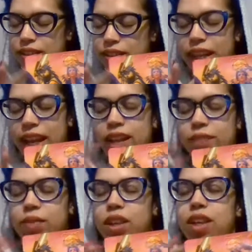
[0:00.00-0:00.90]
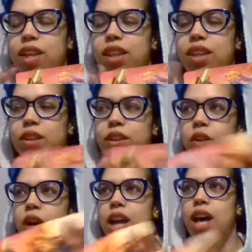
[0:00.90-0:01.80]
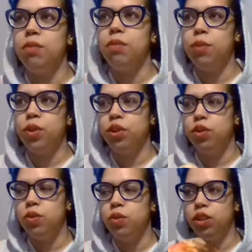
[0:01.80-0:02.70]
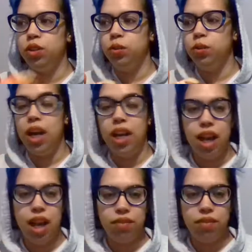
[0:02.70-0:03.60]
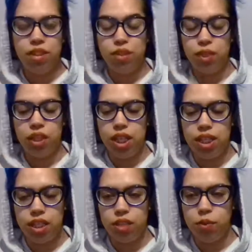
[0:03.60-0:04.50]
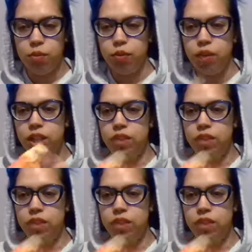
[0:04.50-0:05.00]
again, there are a lot of people that are going through a lot of different things at the moment, right?